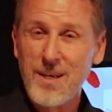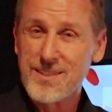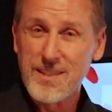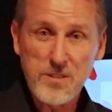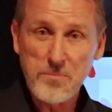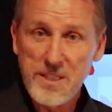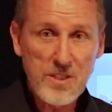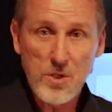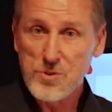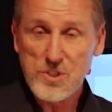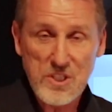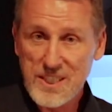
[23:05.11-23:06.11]
Doesn't mean
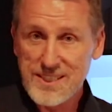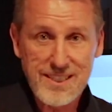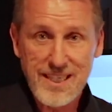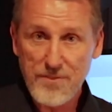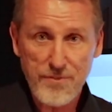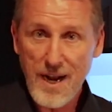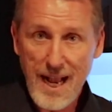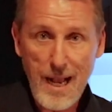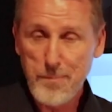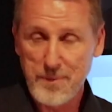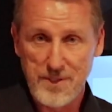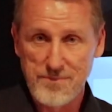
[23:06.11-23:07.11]
those things never
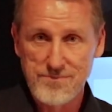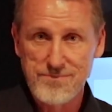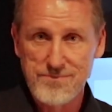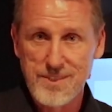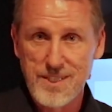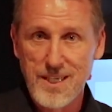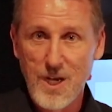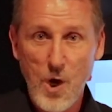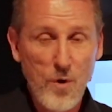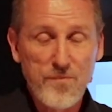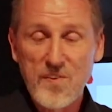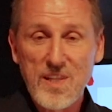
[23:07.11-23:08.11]
happen.
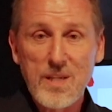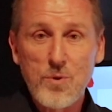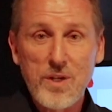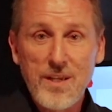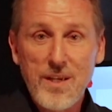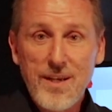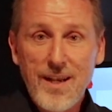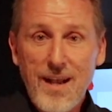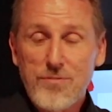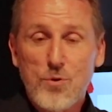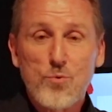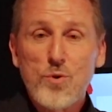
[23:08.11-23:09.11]
Hopefully we
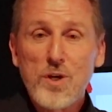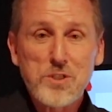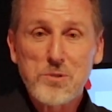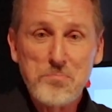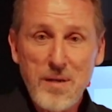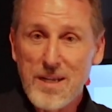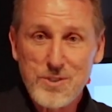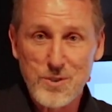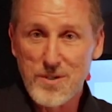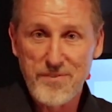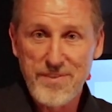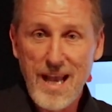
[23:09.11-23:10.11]
have a rich measure
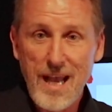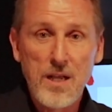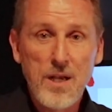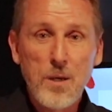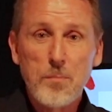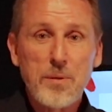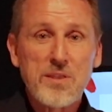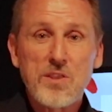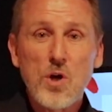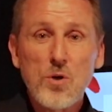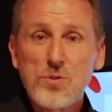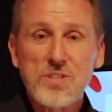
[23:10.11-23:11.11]
of that, but
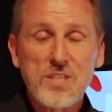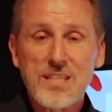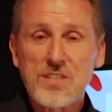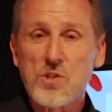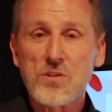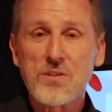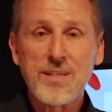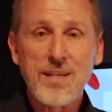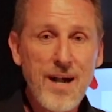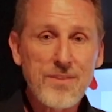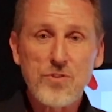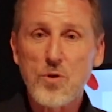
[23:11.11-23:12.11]
those things are
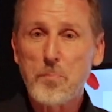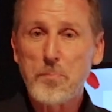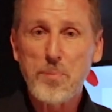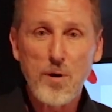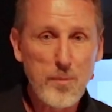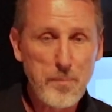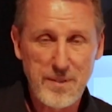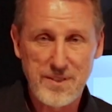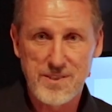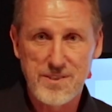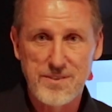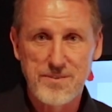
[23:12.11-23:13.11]
not the
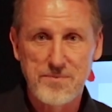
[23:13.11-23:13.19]
purpose.